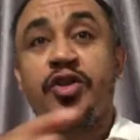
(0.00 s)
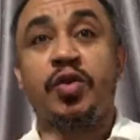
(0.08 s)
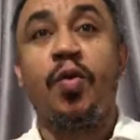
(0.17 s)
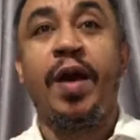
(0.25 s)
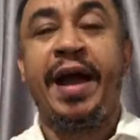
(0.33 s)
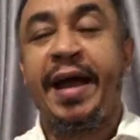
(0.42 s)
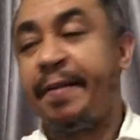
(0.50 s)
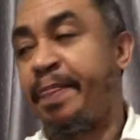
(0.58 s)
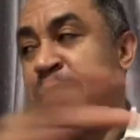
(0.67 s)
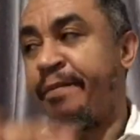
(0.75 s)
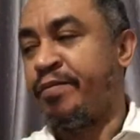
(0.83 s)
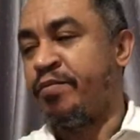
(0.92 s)
who were
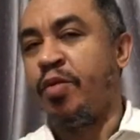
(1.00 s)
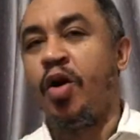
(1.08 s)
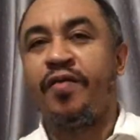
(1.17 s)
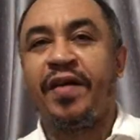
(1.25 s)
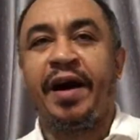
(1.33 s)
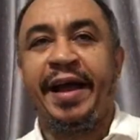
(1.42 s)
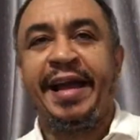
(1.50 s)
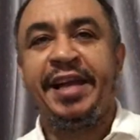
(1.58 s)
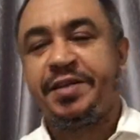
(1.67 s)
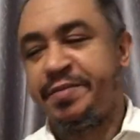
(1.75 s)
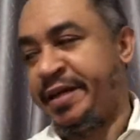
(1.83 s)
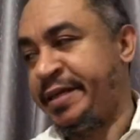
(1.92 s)
more of our age
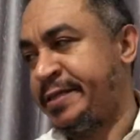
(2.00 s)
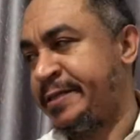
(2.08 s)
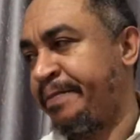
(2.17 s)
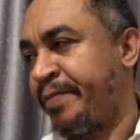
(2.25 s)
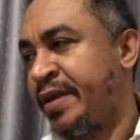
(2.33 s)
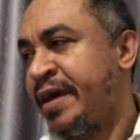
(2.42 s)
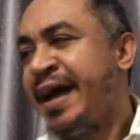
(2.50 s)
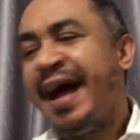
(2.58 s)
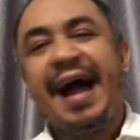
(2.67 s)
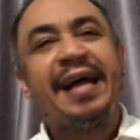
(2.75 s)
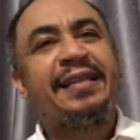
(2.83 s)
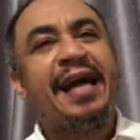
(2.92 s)
mates.
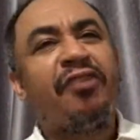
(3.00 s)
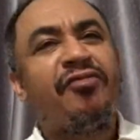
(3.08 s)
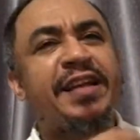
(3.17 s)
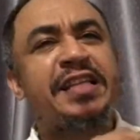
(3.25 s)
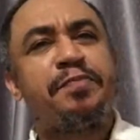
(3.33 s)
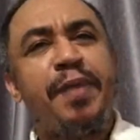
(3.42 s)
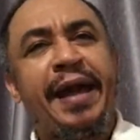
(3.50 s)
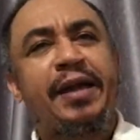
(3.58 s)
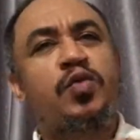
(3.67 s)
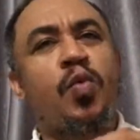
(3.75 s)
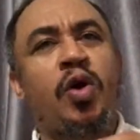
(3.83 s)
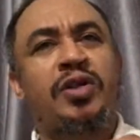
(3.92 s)
And that respect
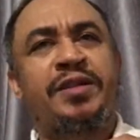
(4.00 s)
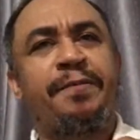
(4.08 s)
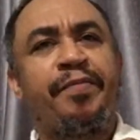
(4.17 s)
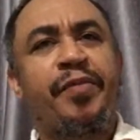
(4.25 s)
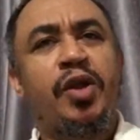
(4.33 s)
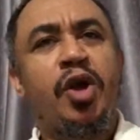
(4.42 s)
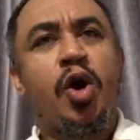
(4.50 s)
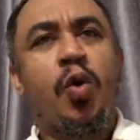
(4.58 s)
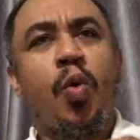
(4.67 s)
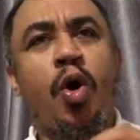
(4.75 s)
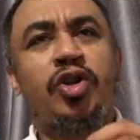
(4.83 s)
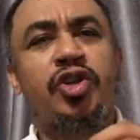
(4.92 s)
was
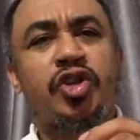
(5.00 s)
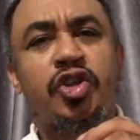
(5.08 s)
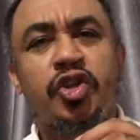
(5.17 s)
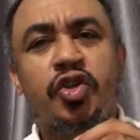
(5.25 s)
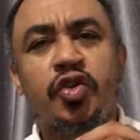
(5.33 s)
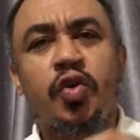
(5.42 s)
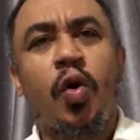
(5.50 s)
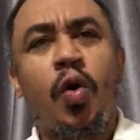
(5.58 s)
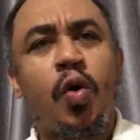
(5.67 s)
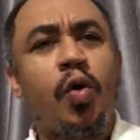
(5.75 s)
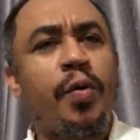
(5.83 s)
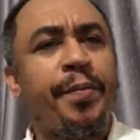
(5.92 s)

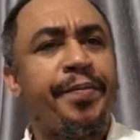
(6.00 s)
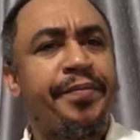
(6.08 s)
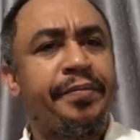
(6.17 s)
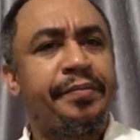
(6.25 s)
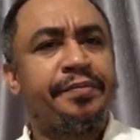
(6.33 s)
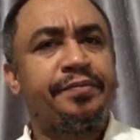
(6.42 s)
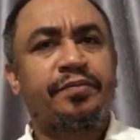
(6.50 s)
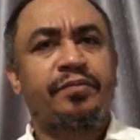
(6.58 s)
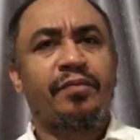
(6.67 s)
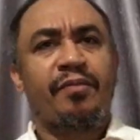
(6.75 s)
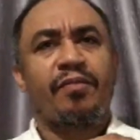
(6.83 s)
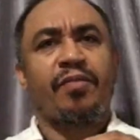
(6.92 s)
so
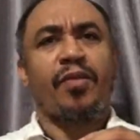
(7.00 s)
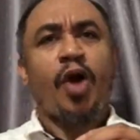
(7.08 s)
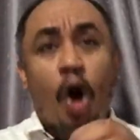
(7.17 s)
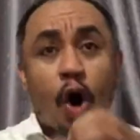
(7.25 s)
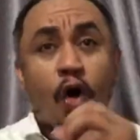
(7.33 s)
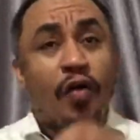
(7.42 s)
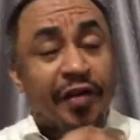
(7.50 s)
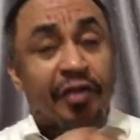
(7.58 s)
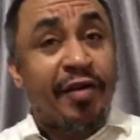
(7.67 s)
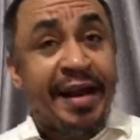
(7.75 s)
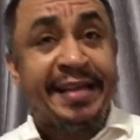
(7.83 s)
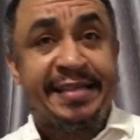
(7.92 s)

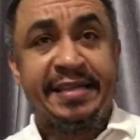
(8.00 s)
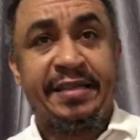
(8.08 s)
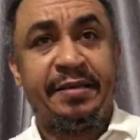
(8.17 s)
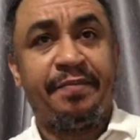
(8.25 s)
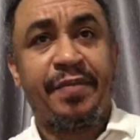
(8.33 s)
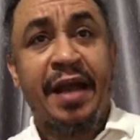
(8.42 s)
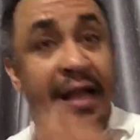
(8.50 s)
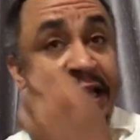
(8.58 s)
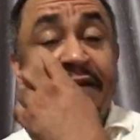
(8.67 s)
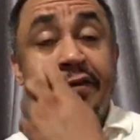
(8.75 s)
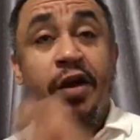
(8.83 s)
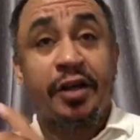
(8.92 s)
overrated. I'll
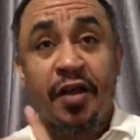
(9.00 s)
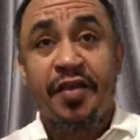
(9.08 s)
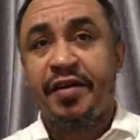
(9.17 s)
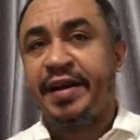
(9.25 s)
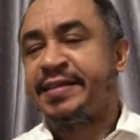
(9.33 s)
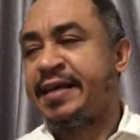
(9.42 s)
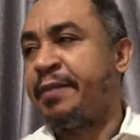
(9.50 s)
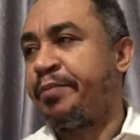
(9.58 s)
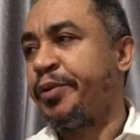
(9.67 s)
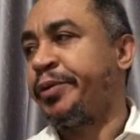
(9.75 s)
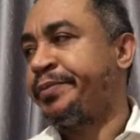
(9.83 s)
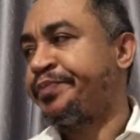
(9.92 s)
give you another example.